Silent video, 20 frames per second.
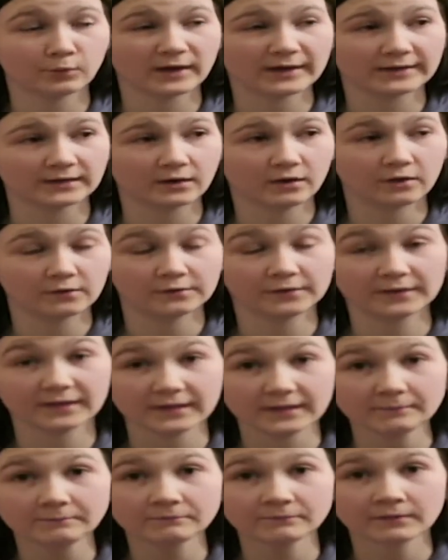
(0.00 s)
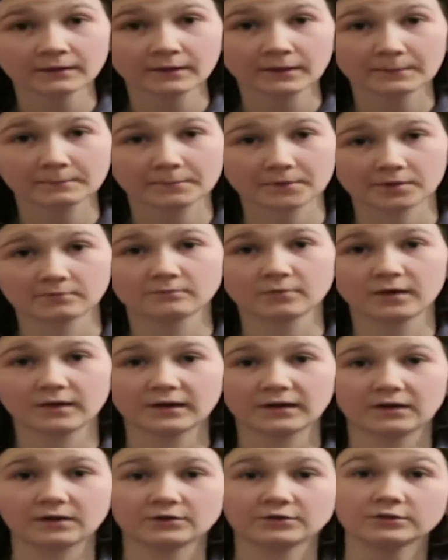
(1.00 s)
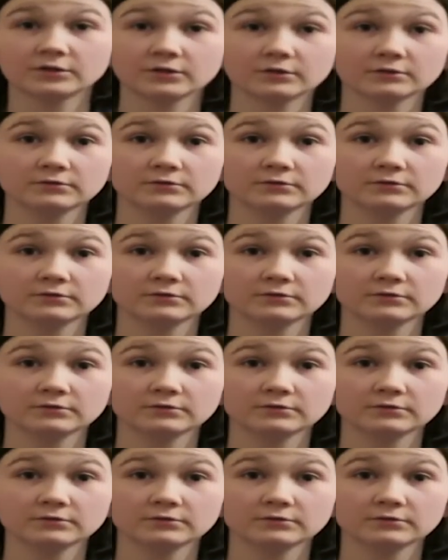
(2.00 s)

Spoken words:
weight on him, But Hermione like, no,